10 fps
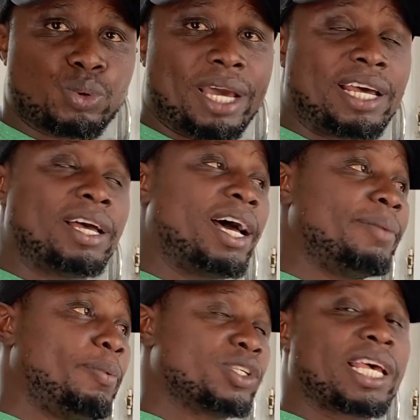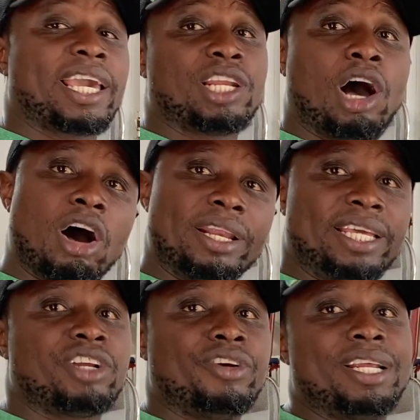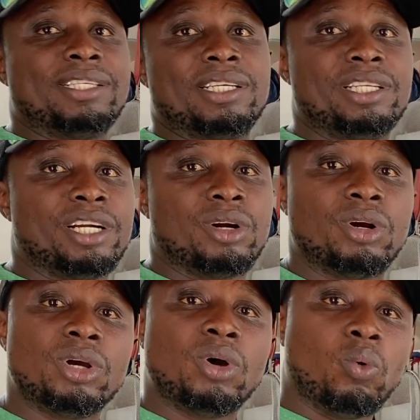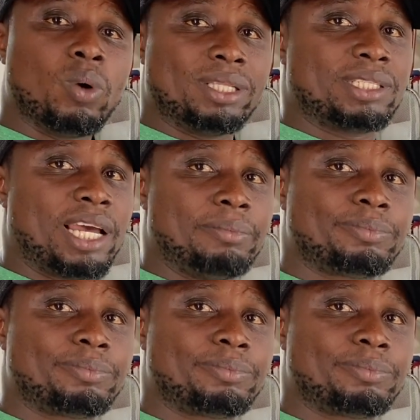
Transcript: and plus I get all the ingredients in there one time.